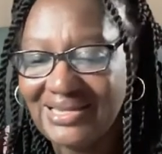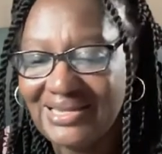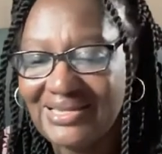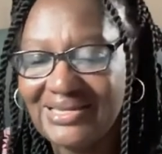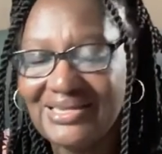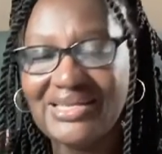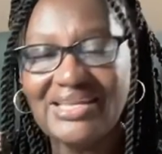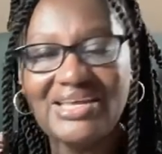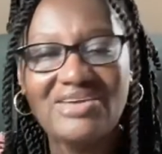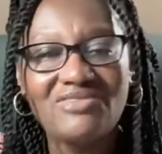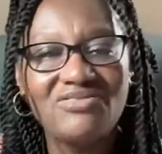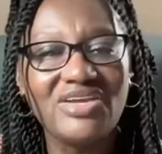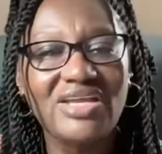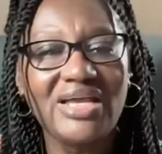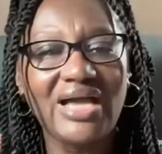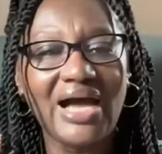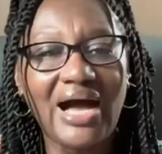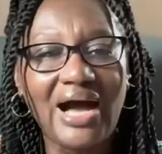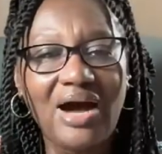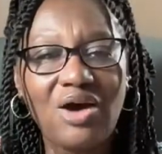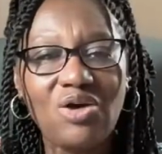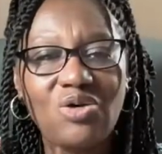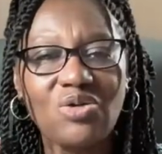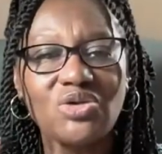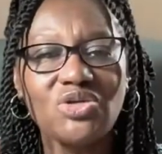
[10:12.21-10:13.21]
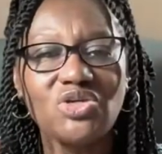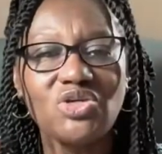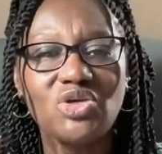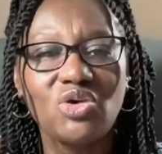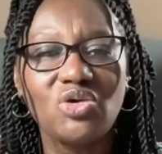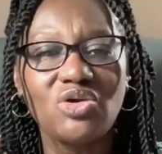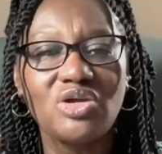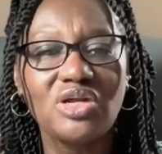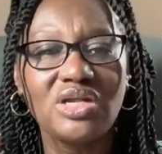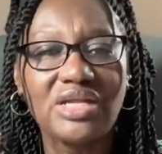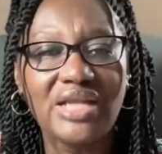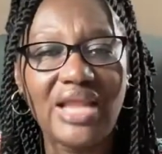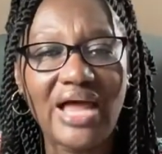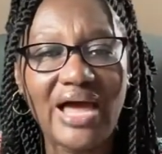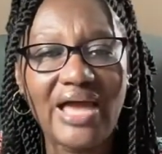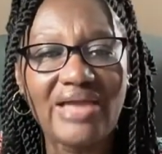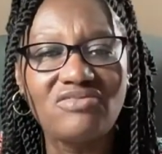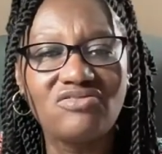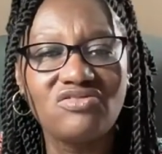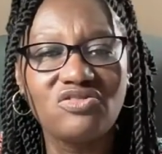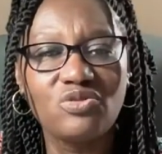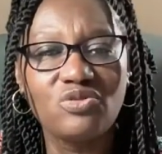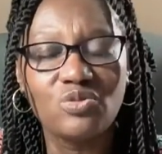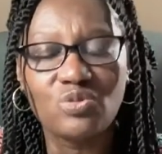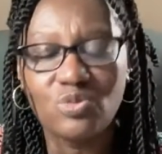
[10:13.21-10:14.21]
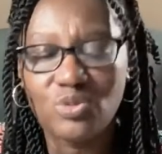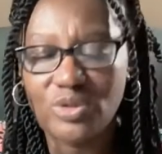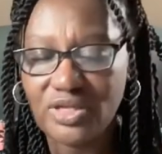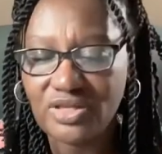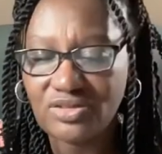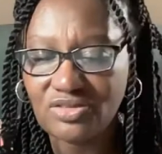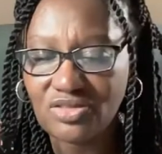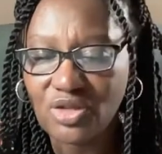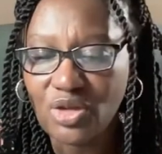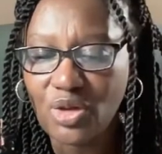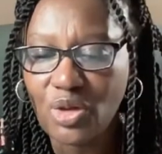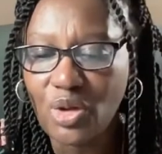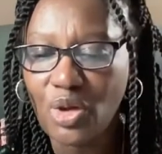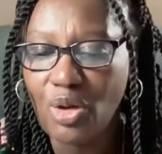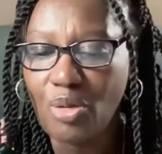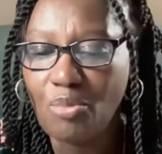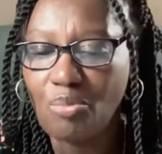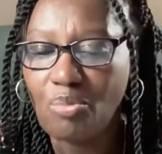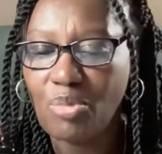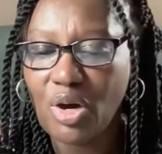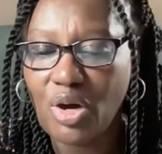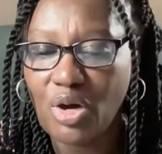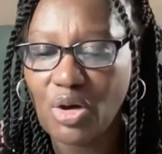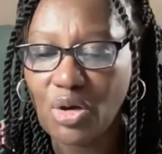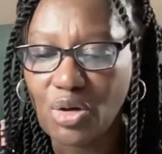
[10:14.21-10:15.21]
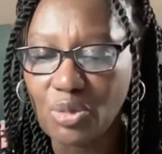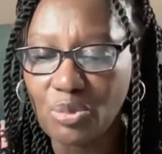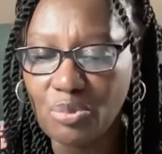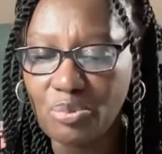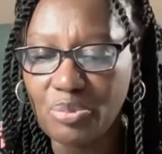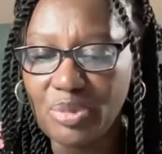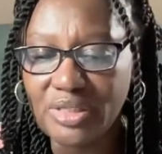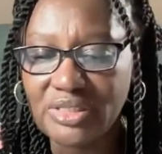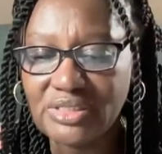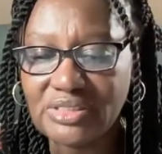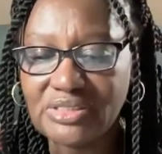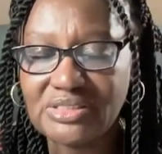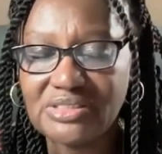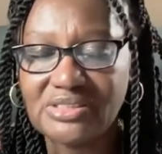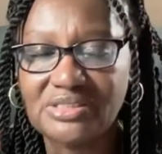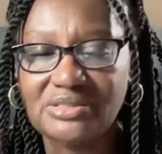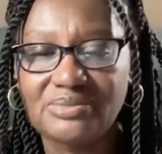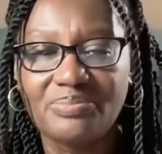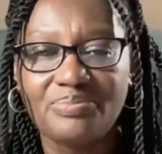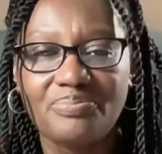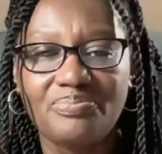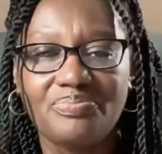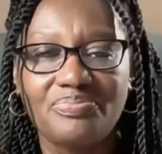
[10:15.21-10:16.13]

living out your life with purpose.